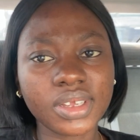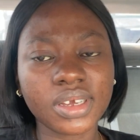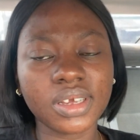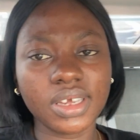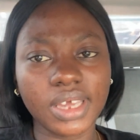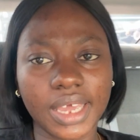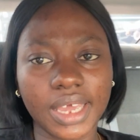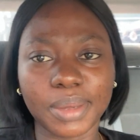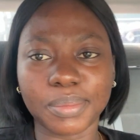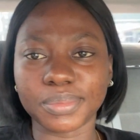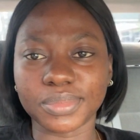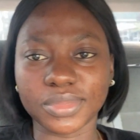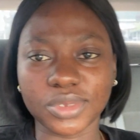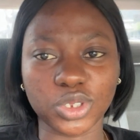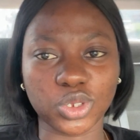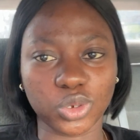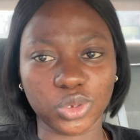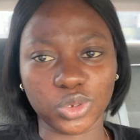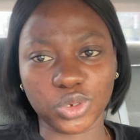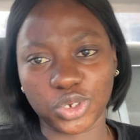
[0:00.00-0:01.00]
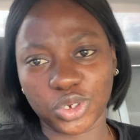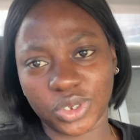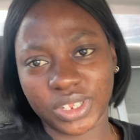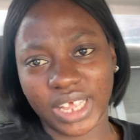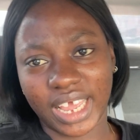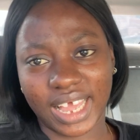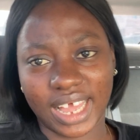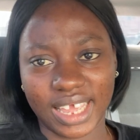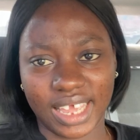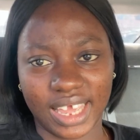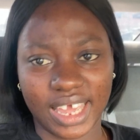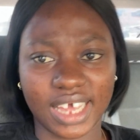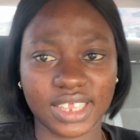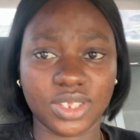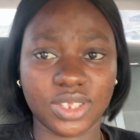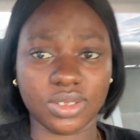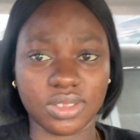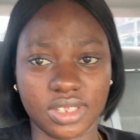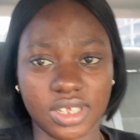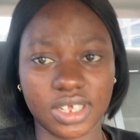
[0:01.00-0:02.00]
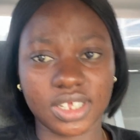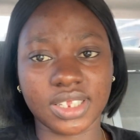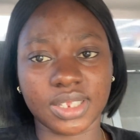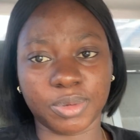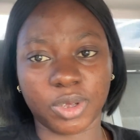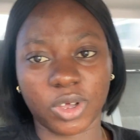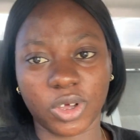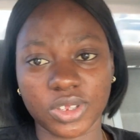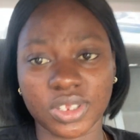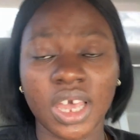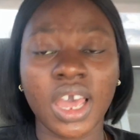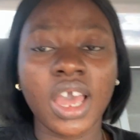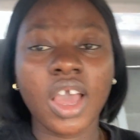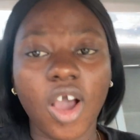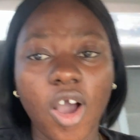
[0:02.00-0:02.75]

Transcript: um solution I can get to this, because